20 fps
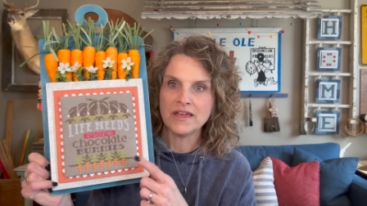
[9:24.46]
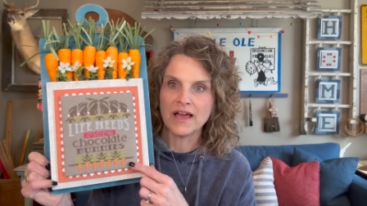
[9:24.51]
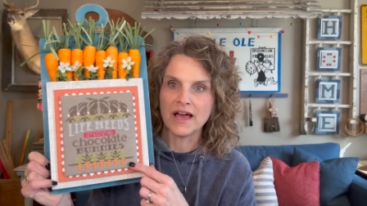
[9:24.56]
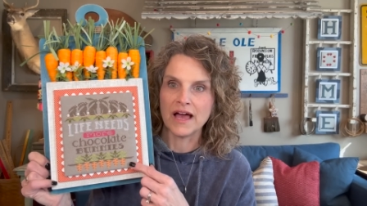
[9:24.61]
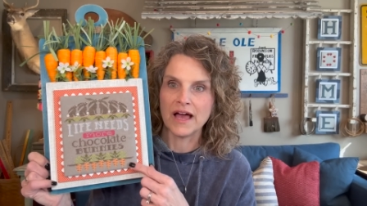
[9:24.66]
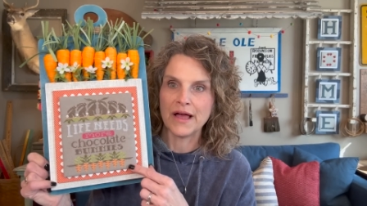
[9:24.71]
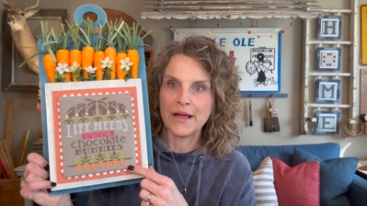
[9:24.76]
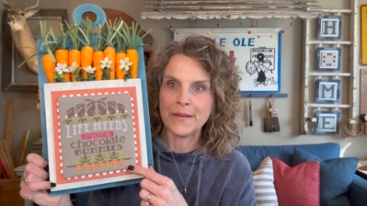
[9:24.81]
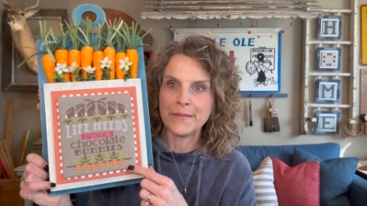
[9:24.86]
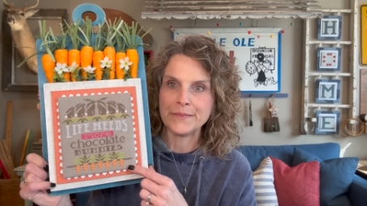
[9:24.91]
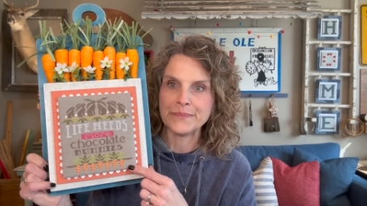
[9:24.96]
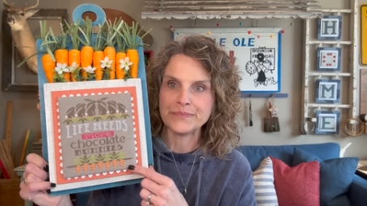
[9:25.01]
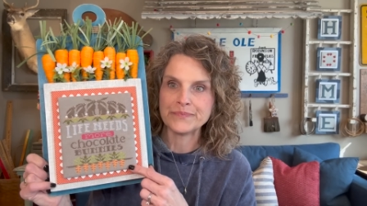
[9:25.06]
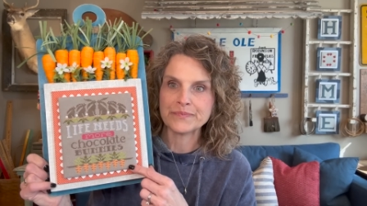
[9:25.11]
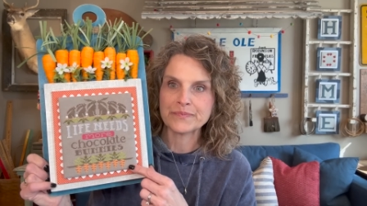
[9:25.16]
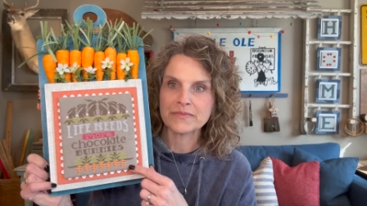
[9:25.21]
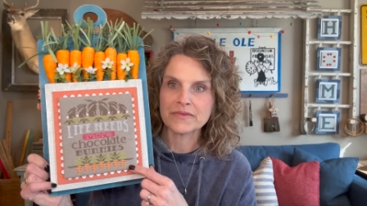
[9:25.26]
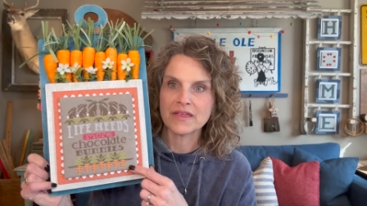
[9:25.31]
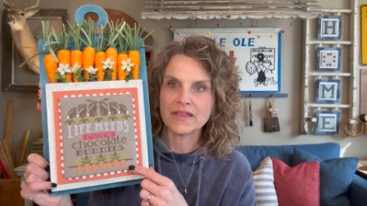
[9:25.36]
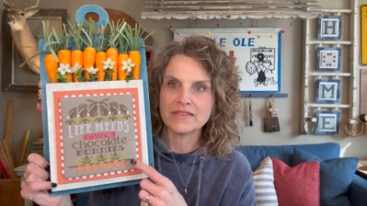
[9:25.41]

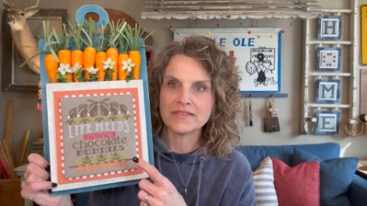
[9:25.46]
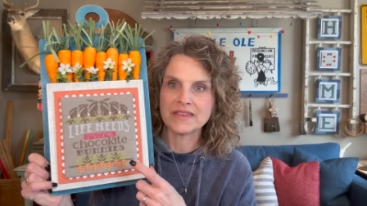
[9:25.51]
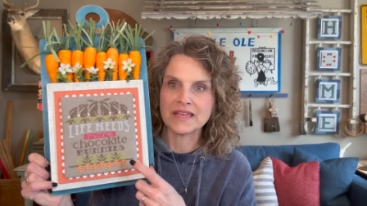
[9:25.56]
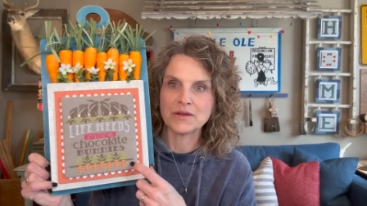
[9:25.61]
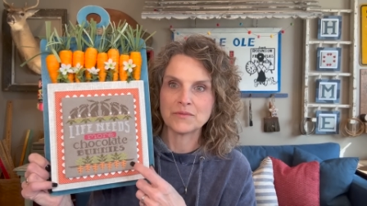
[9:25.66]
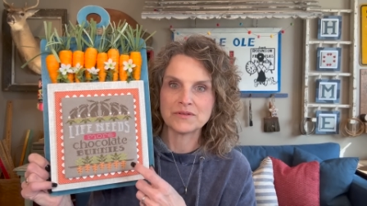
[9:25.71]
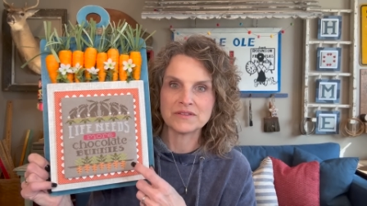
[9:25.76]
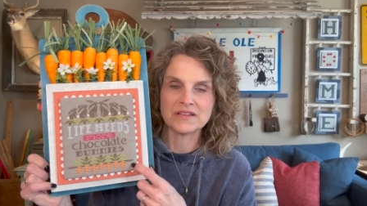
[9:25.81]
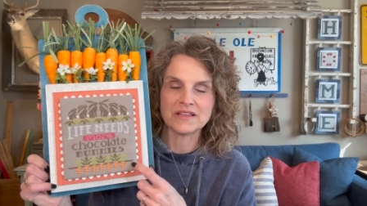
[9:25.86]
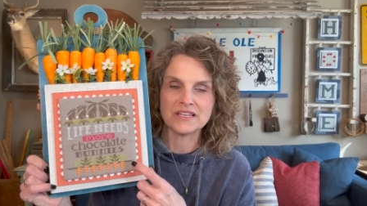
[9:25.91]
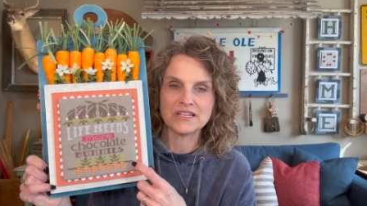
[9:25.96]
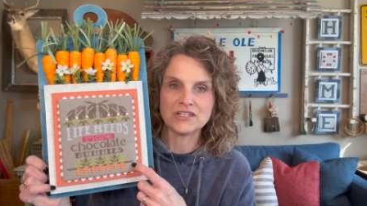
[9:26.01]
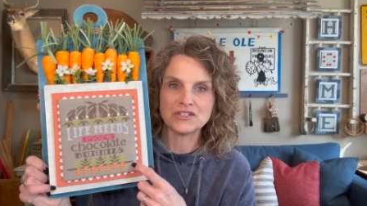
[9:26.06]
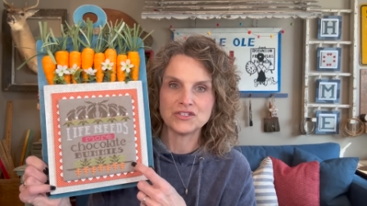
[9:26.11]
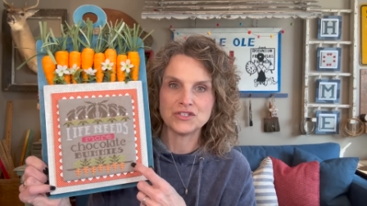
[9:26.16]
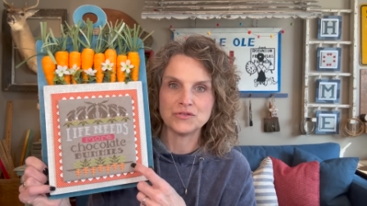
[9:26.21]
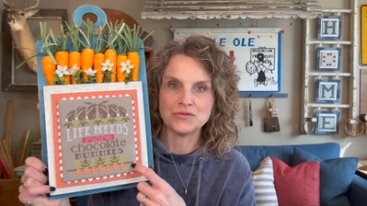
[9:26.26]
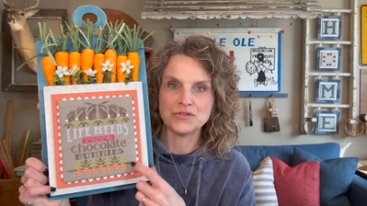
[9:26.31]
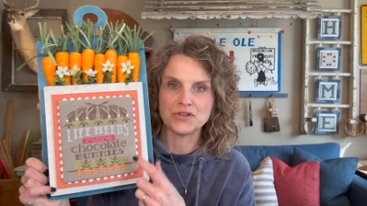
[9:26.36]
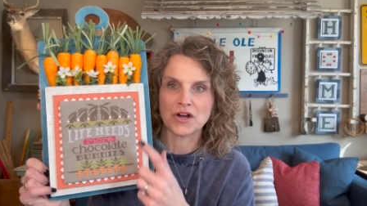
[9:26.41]
That it was a little
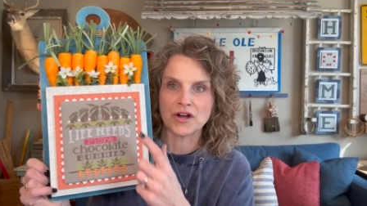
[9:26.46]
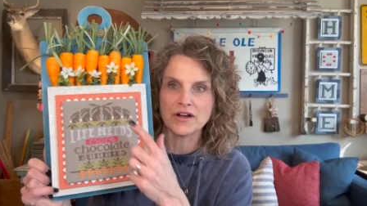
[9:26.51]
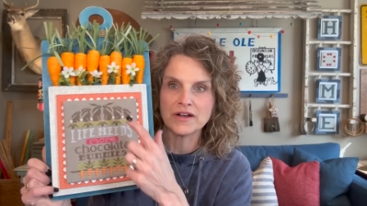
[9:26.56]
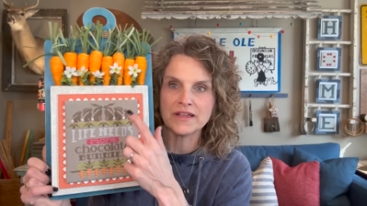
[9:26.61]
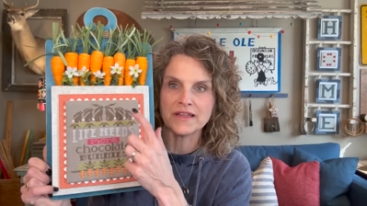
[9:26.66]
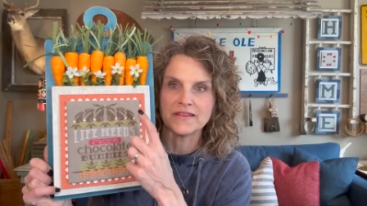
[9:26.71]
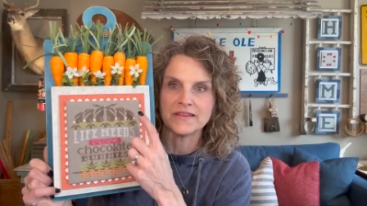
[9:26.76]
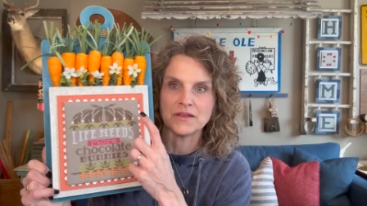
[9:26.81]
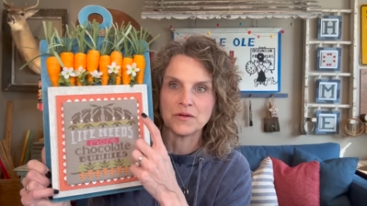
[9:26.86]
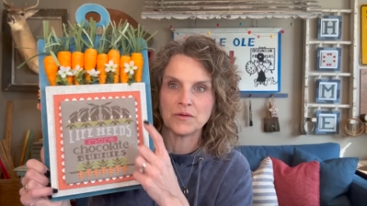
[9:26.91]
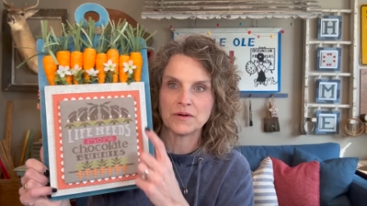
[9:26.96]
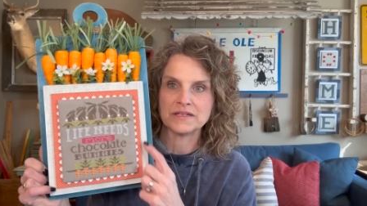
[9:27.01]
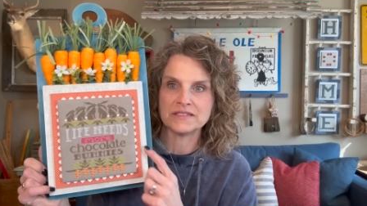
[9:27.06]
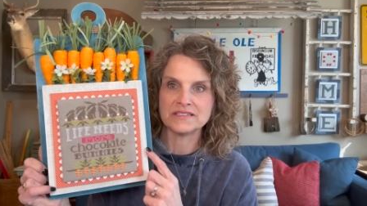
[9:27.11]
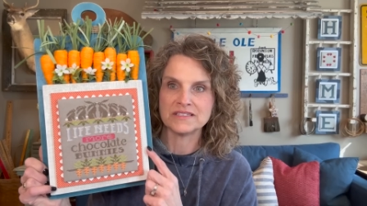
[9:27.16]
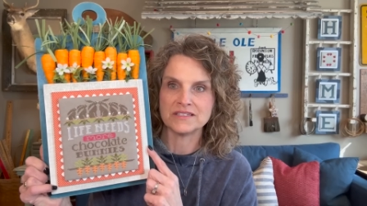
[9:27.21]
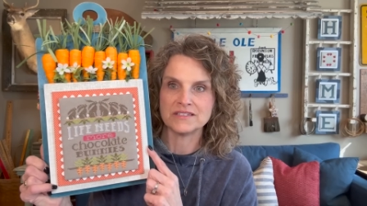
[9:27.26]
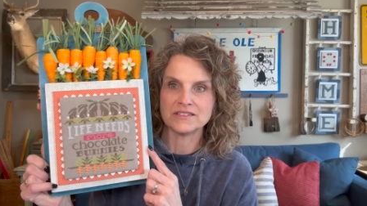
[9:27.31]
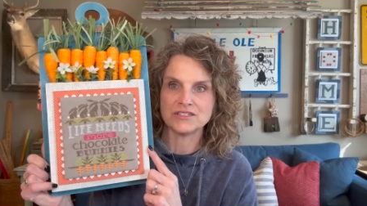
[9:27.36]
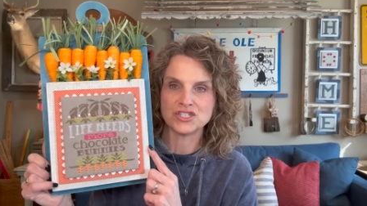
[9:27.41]
too dark and it
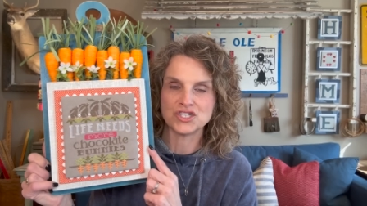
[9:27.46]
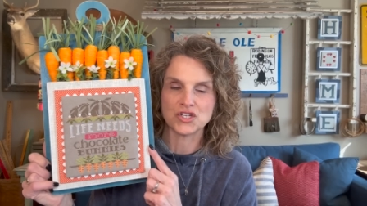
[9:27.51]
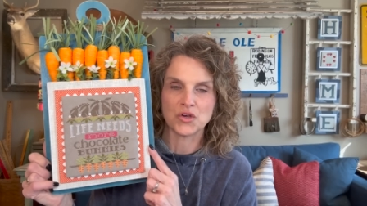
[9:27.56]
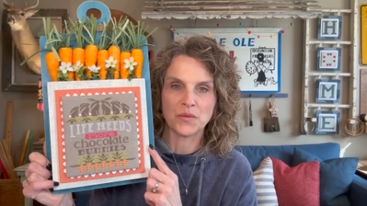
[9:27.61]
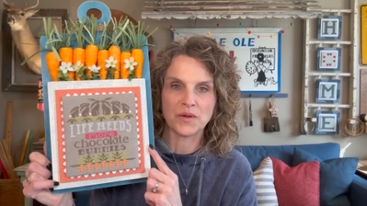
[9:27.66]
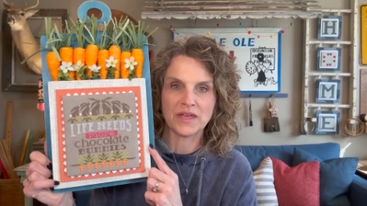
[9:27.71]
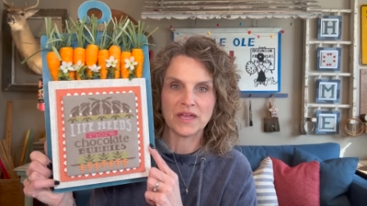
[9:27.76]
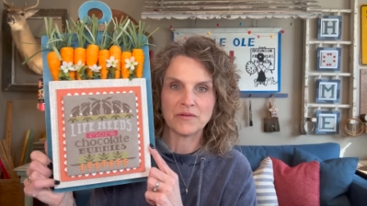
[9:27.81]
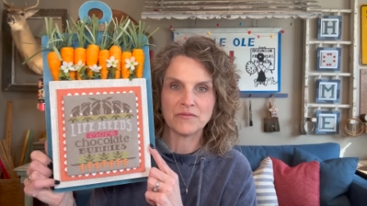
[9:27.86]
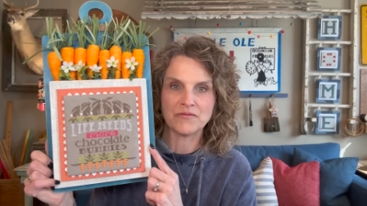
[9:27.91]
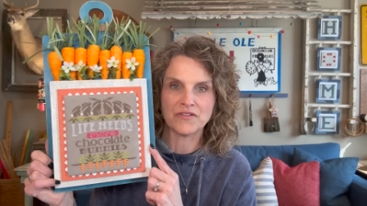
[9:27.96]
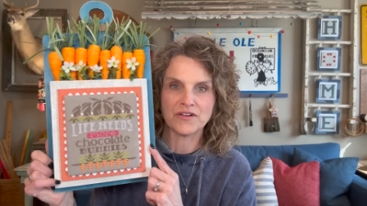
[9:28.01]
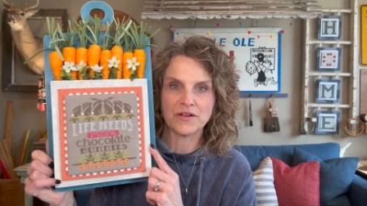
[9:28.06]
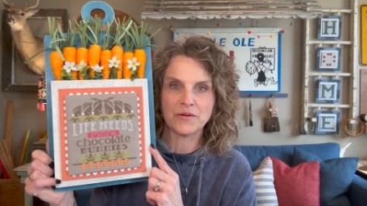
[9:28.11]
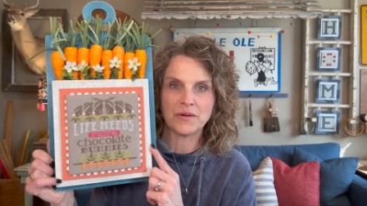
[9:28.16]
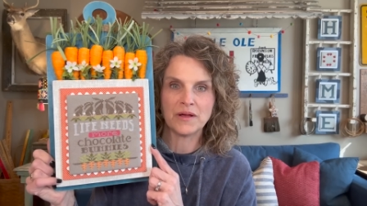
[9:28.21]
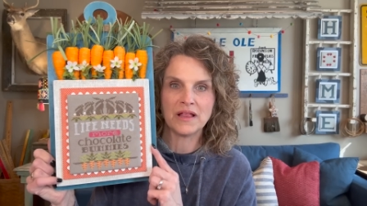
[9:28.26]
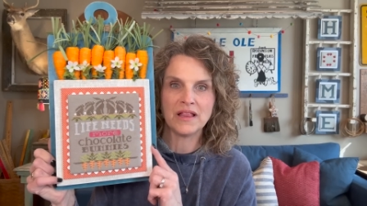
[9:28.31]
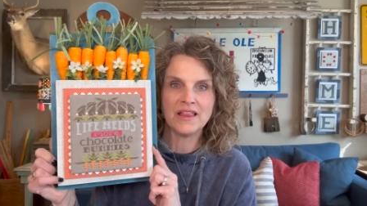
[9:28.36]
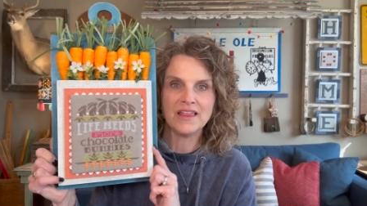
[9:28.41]
wasn't showing up very
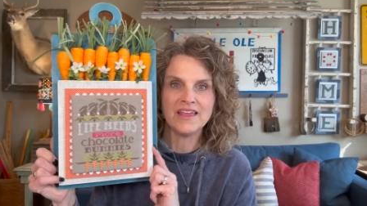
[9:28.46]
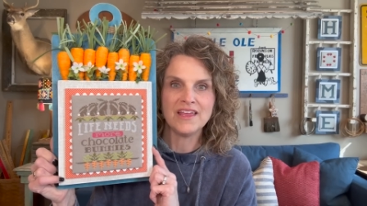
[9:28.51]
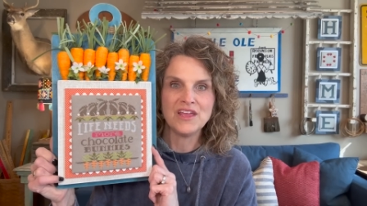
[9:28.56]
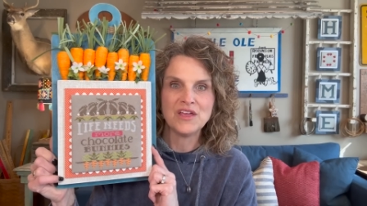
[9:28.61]
well.